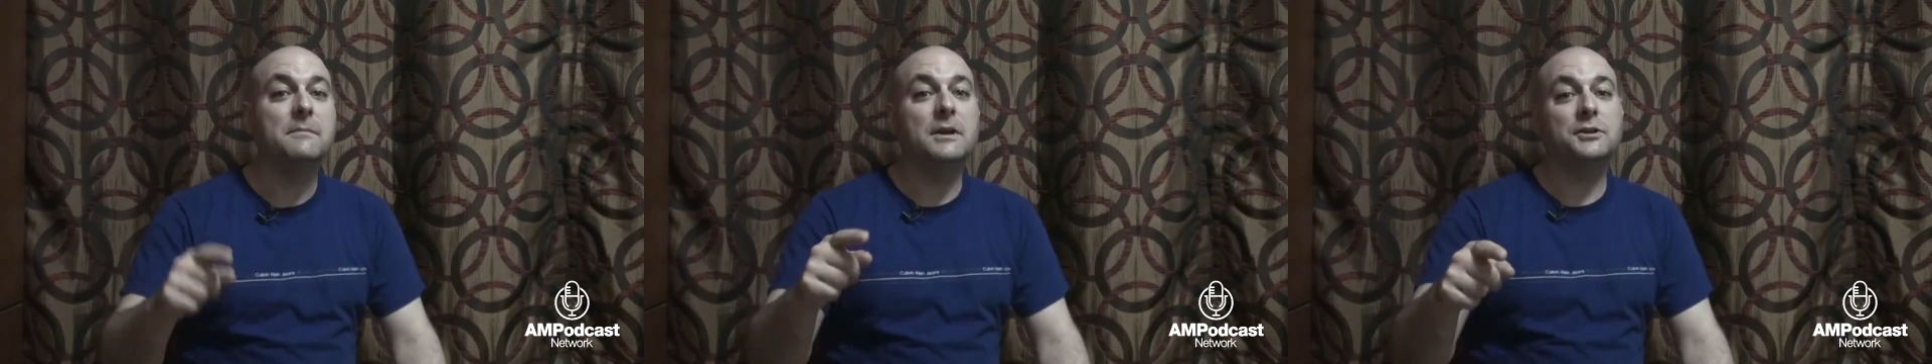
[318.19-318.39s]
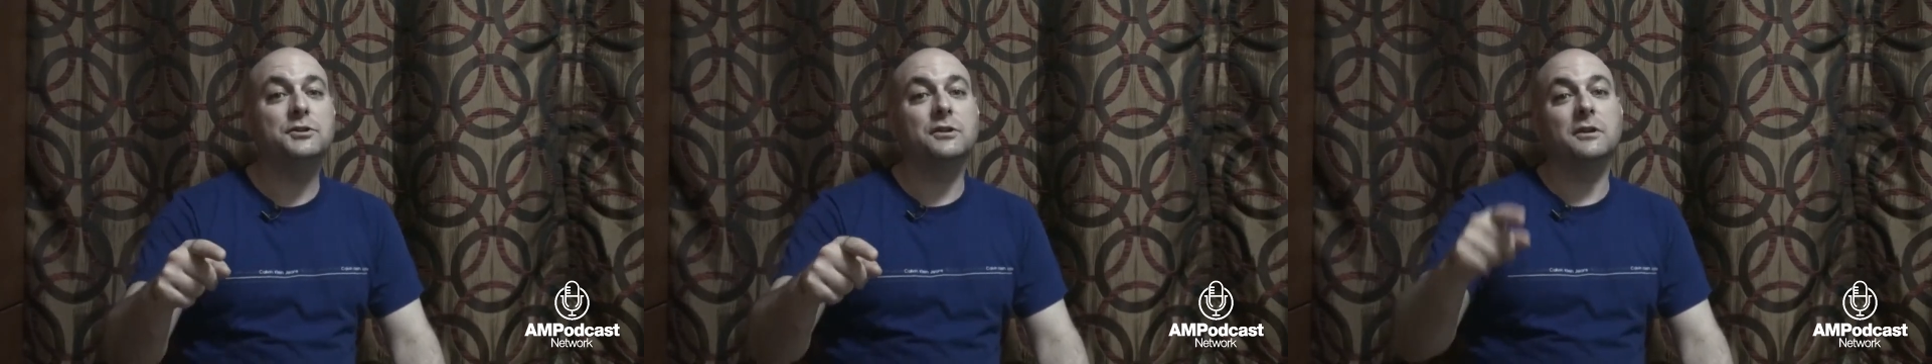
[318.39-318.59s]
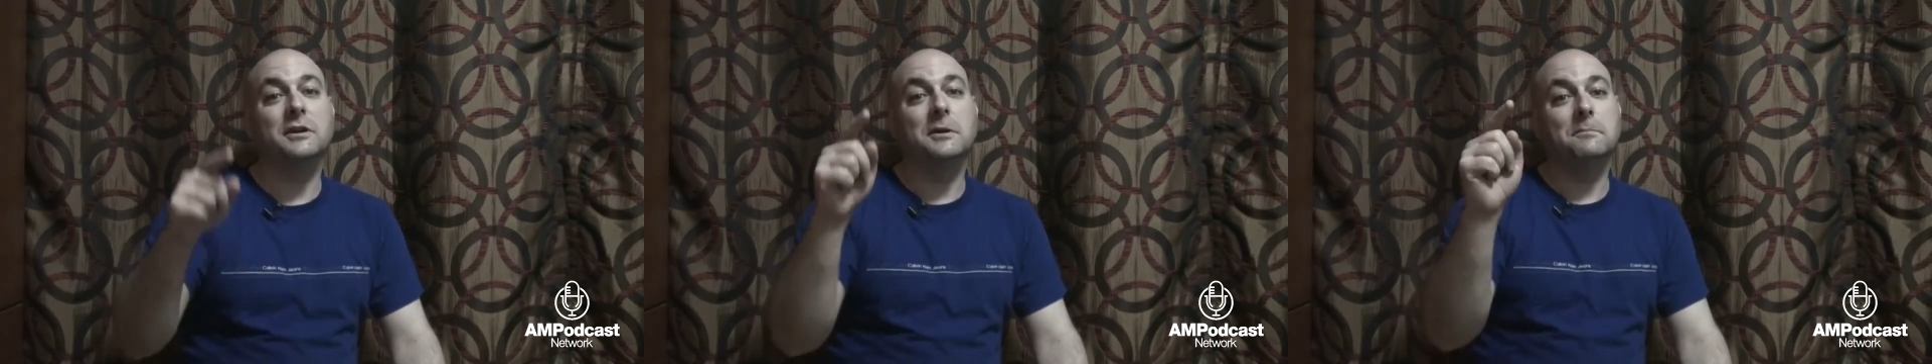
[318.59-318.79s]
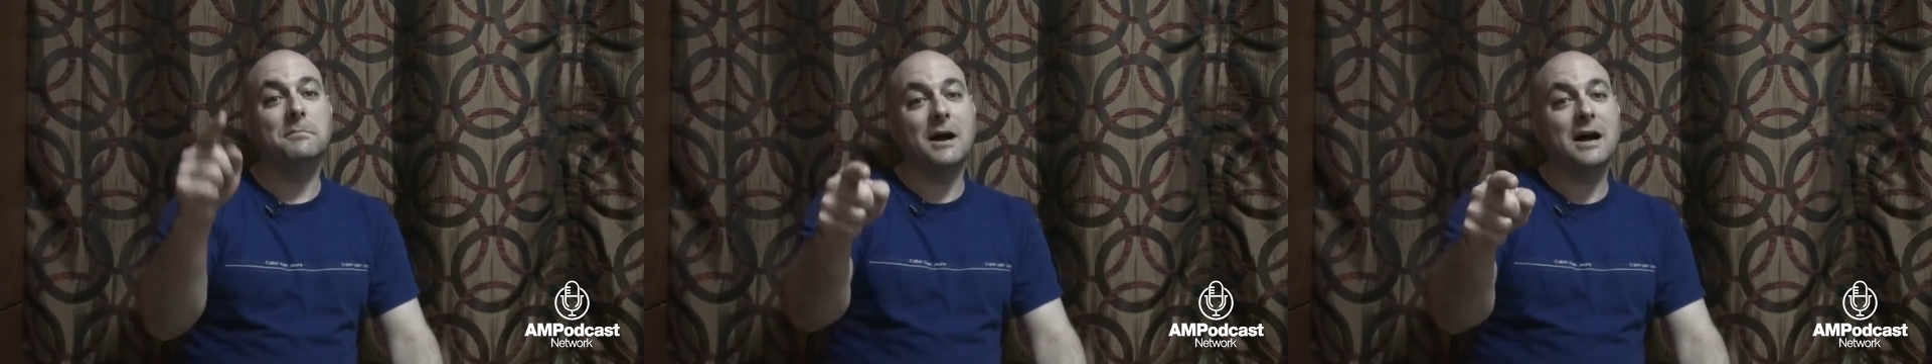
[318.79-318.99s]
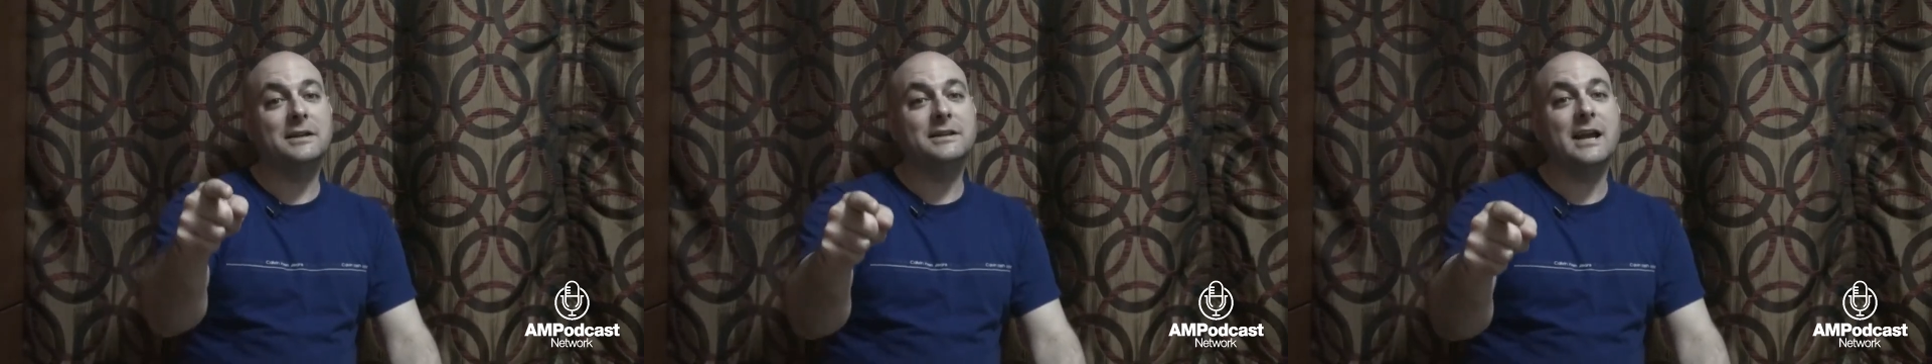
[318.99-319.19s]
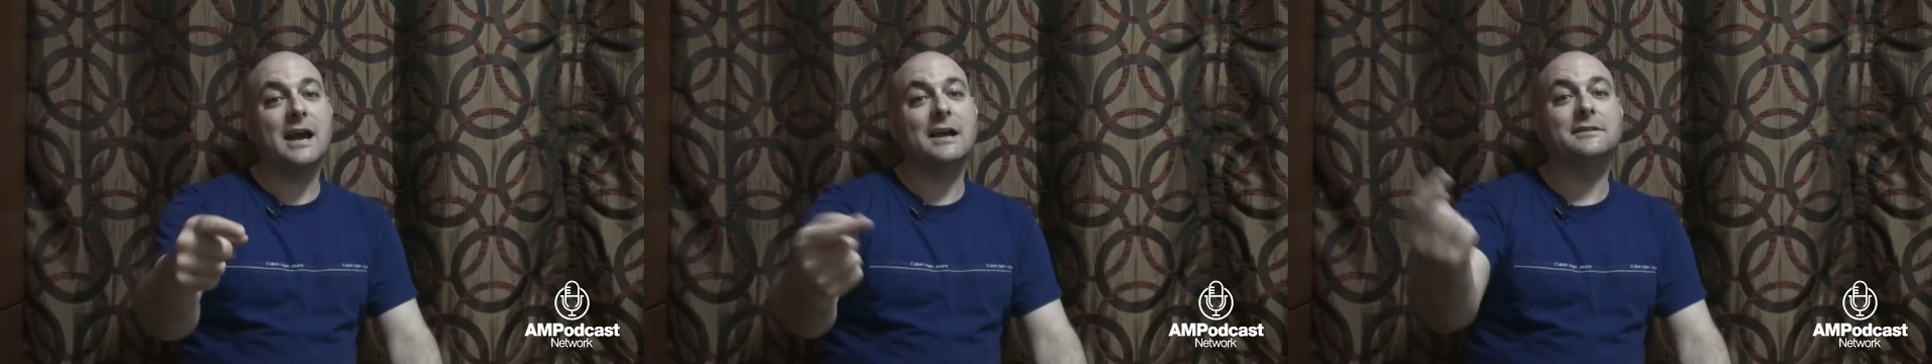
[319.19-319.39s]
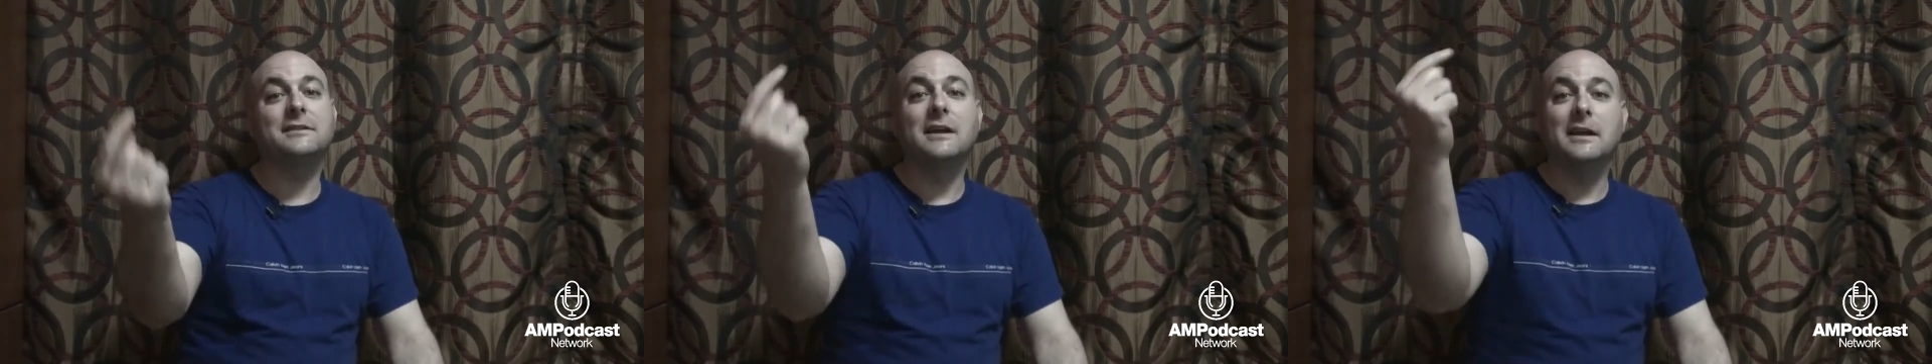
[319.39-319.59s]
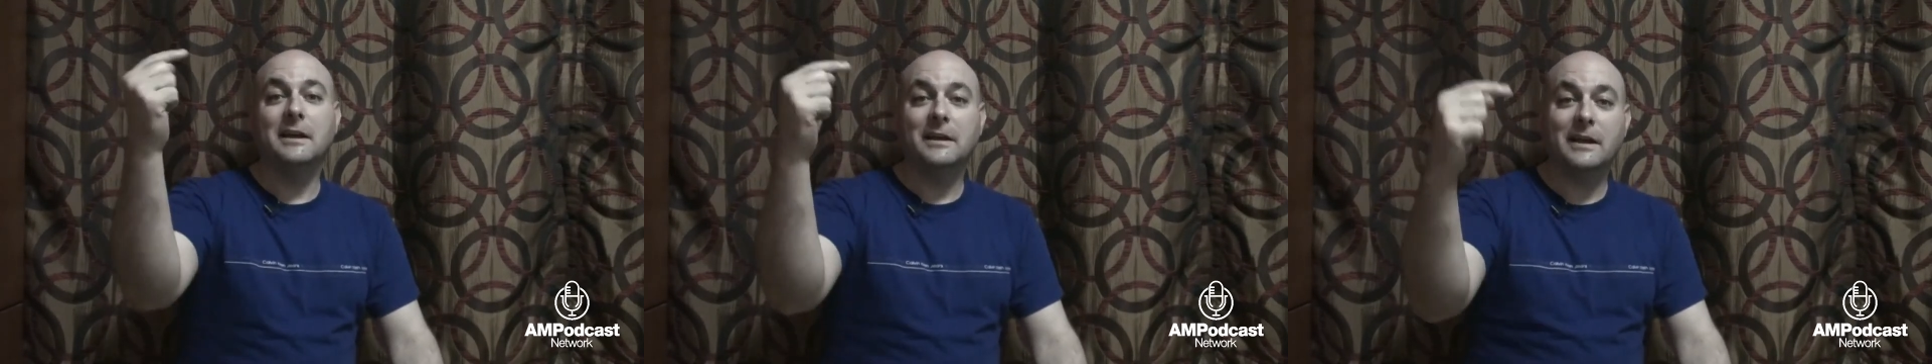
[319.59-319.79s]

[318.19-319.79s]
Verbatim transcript: make sure podcast,